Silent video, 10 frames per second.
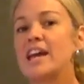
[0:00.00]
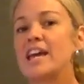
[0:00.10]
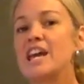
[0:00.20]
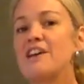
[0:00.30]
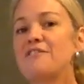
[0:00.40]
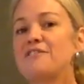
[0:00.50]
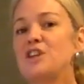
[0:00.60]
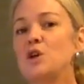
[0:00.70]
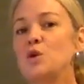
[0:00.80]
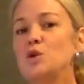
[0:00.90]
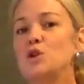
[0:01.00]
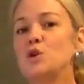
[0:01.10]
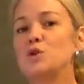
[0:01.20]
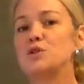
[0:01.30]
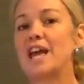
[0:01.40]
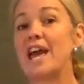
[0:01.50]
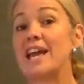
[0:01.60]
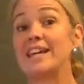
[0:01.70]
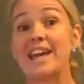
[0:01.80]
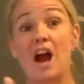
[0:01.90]
If you use
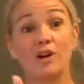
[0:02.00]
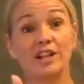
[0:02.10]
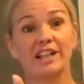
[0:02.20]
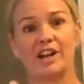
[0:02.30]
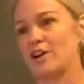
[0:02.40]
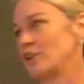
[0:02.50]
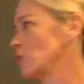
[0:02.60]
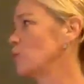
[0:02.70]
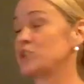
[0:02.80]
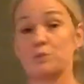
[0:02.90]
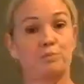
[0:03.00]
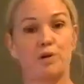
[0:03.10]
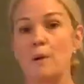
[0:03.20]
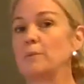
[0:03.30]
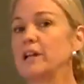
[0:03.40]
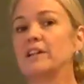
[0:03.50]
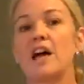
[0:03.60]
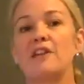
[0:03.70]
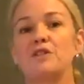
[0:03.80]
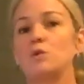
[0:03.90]
a calculator, which probably a
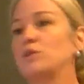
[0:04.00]
lot of you